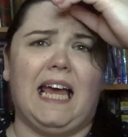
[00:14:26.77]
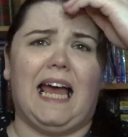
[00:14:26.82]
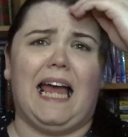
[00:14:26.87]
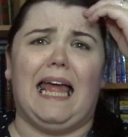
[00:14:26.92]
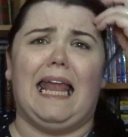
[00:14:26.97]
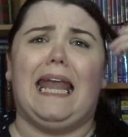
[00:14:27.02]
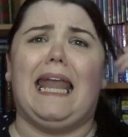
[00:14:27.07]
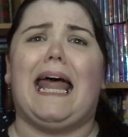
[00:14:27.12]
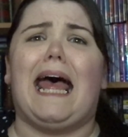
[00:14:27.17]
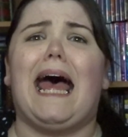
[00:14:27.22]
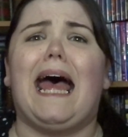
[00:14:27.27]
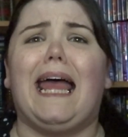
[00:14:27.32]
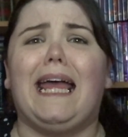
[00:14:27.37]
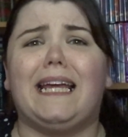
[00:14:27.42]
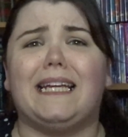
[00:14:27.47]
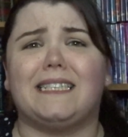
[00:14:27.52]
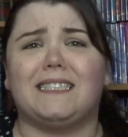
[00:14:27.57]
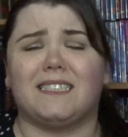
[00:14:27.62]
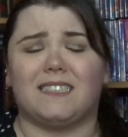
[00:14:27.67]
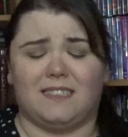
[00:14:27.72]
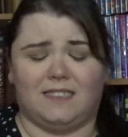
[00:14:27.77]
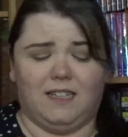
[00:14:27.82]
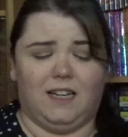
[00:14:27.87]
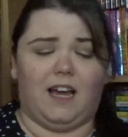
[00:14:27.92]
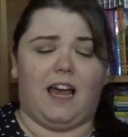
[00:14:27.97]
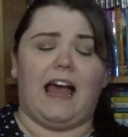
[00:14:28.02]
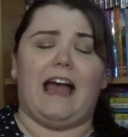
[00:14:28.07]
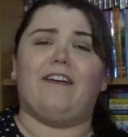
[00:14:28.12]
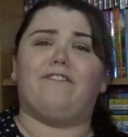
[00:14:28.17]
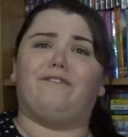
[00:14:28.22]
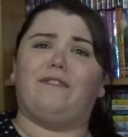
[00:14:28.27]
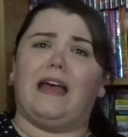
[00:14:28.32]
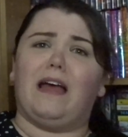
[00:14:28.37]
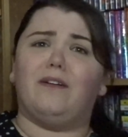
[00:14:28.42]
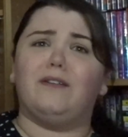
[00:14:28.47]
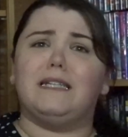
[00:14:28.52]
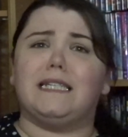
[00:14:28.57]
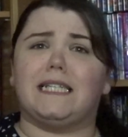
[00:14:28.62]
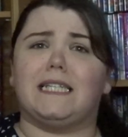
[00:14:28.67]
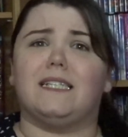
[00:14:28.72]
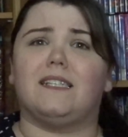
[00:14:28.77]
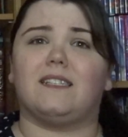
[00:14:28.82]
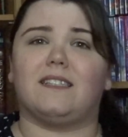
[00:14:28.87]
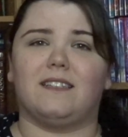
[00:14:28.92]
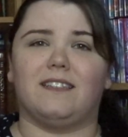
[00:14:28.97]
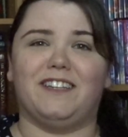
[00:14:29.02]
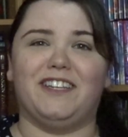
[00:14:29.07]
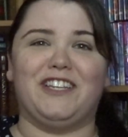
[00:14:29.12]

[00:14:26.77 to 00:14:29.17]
I lied! I found it!